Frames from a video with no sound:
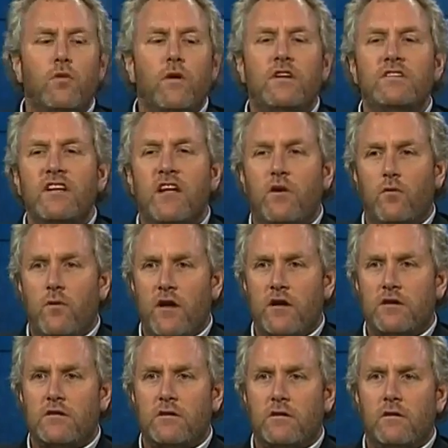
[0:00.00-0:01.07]
what is at
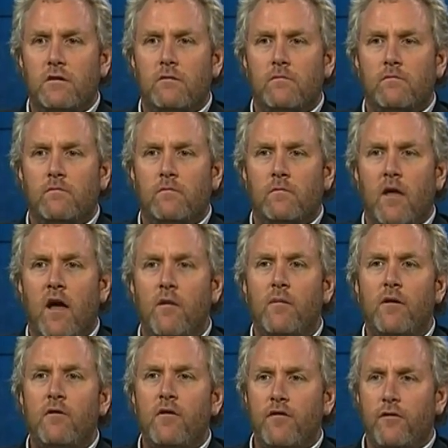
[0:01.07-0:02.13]
risk. I've
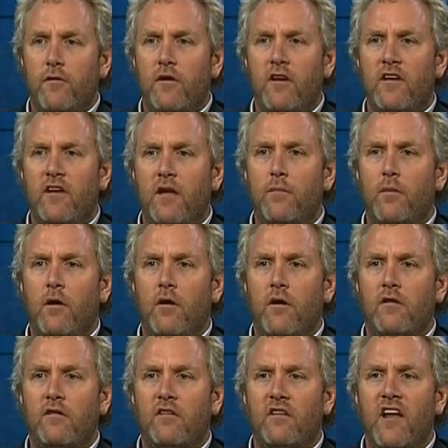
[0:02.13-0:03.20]
been to 30 Tea
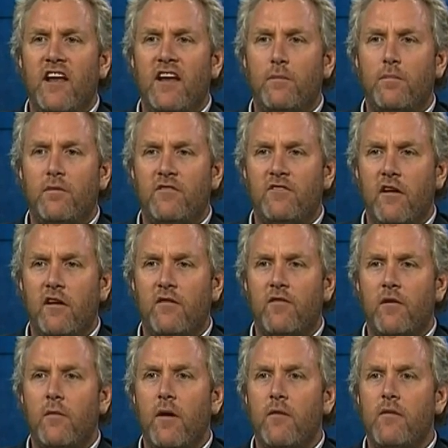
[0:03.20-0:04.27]
Parties. 90% of
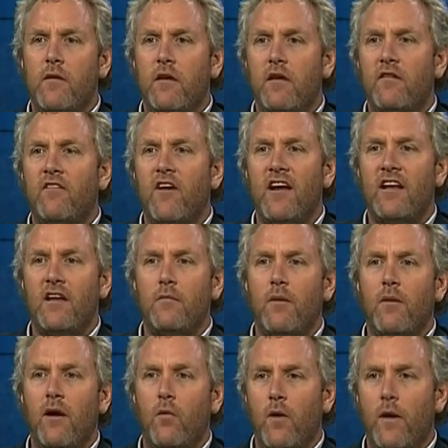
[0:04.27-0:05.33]
them I've been invited
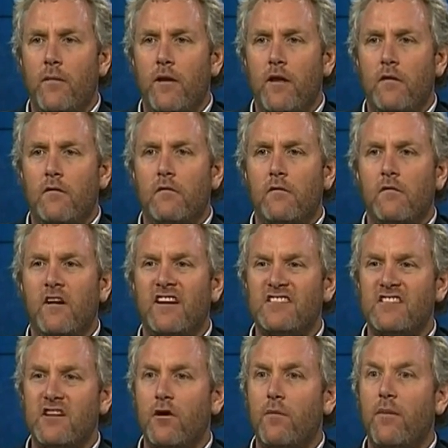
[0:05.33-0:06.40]
by women, like
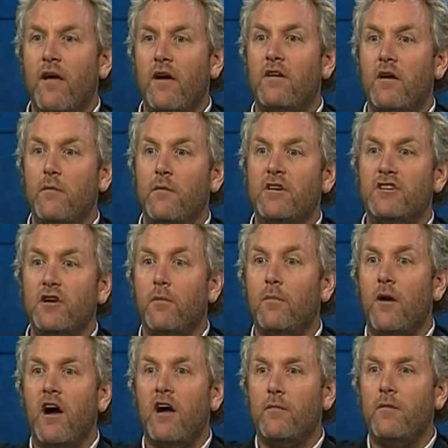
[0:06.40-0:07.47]
Sarah Palin and Michelle
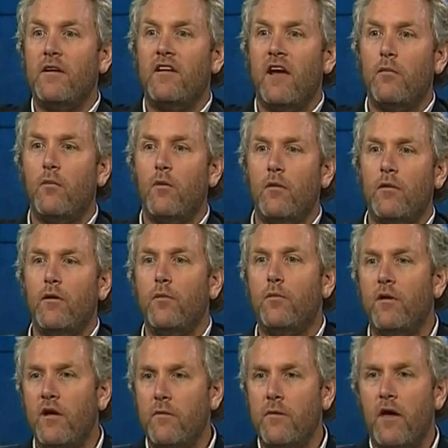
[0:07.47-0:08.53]
Bachmann type women who
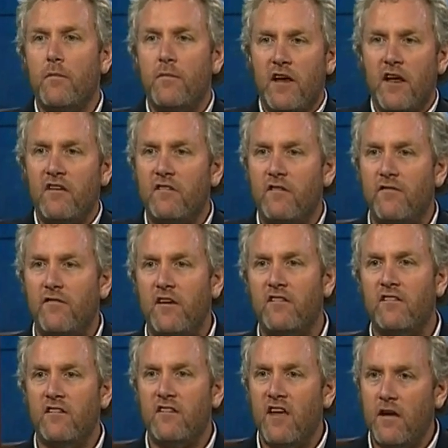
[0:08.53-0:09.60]
pick me up in
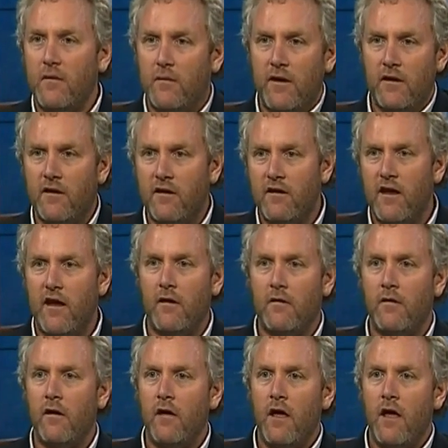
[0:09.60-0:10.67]
SUVs and take me into
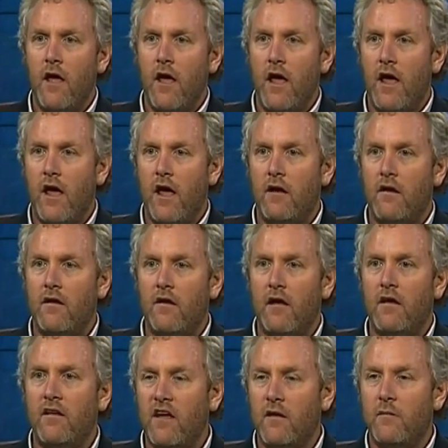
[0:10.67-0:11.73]
town and
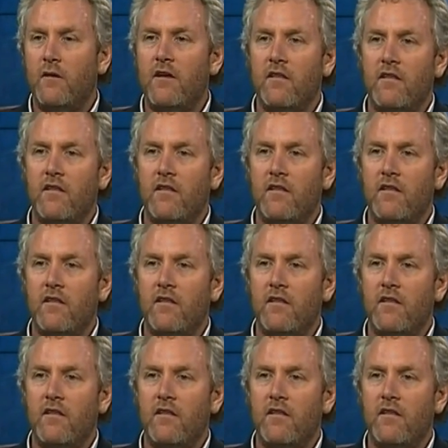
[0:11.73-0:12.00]
take me